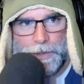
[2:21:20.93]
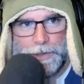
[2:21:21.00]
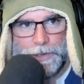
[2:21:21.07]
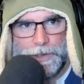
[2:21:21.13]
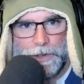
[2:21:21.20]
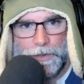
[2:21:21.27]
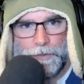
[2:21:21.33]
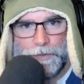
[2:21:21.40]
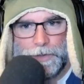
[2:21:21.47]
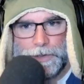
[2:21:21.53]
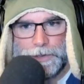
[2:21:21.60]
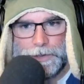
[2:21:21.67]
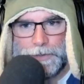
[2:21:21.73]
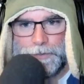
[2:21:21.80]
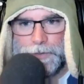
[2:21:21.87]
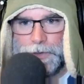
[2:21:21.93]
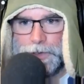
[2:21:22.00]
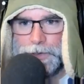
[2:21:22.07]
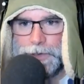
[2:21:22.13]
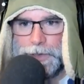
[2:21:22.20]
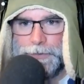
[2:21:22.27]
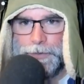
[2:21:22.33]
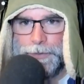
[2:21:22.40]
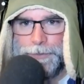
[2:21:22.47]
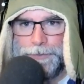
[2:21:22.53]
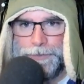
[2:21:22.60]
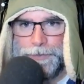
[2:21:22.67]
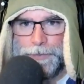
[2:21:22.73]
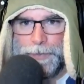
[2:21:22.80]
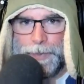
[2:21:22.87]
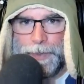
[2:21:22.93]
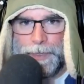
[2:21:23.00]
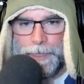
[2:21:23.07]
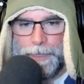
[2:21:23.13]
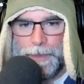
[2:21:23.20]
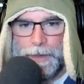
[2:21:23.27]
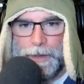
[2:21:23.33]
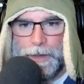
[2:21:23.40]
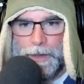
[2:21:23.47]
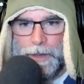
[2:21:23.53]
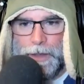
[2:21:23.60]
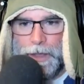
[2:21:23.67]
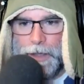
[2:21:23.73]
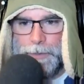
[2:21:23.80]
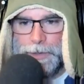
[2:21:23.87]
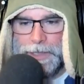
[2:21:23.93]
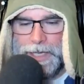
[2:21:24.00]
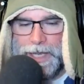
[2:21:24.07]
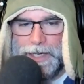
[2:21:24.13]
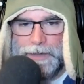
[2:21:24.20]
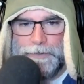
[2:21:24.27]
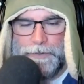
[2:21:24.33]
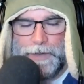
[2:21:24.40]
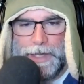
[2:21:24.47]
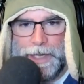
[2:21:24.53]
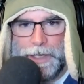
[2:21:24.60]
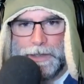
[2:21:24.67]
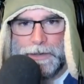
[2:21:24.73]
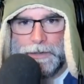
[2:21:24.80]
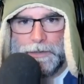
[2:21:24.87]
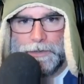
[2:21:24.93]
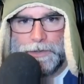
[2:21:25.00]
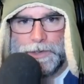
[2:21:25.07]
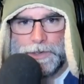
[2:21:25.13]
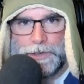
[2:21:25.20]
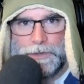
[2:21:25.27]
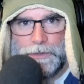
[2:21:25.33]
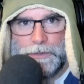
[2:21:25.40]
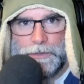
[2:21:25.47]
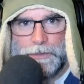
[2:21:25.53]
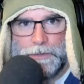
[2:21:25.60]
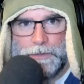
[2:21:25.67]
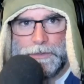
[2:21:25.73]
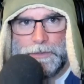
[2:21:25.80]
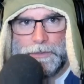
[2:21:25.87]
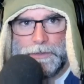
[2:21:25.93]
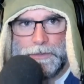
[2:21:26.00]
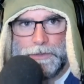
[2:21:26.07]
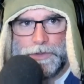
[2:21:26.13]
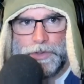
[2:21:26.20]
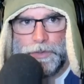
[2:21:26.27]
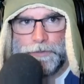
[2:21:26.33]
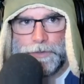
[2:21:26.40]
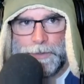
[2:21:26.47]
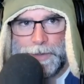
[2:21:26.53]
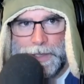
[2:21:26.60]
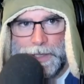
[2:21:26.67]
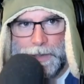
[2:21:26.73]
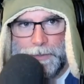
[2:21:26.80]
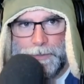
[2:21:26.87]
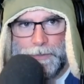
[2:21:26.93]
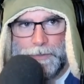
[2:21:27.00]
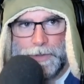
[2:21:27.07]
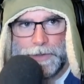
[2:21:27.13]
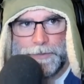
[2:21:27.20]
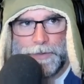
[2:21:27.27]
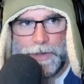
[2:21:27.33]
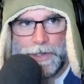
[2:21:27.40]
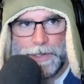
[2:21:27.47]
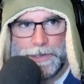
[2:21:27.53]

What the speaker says: to do for this level. I've been kind of like just shooting from the hip as far as